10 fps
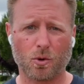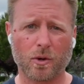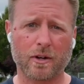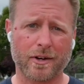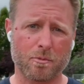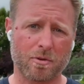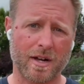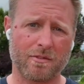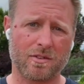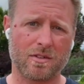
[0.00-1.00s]
your internet
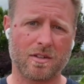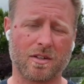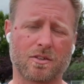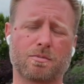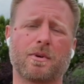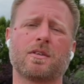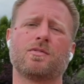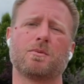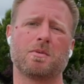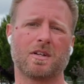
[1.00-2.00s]
privacy,
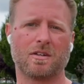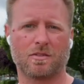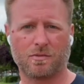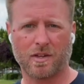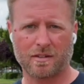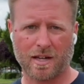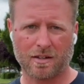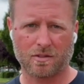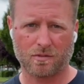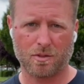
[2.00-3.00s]
ExpressVPN is a
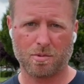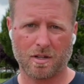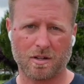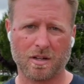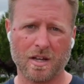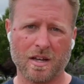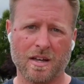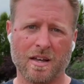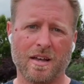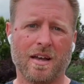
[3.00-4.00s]
fantastic VPN.
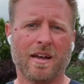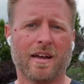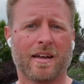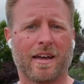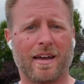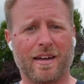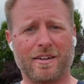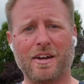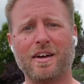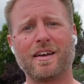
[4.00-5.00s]

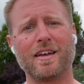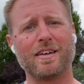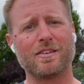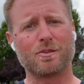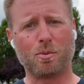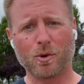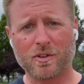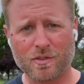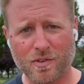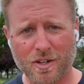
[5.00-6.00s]
And
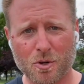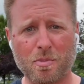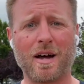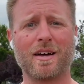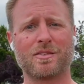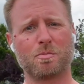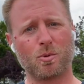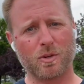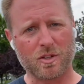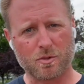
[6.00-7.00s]
support this video by
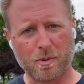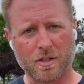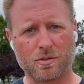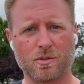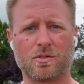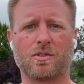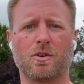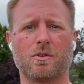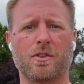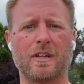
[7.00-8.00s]
supporting the sponsors.
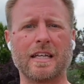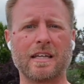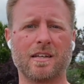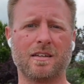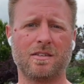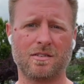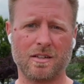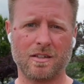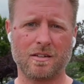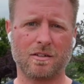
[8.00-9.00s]
So the link is
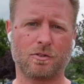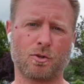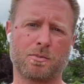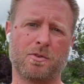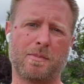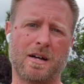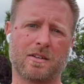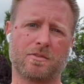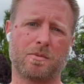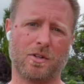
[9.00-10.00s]
in the description
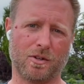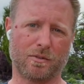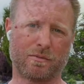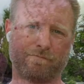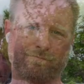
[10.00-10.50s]
box below.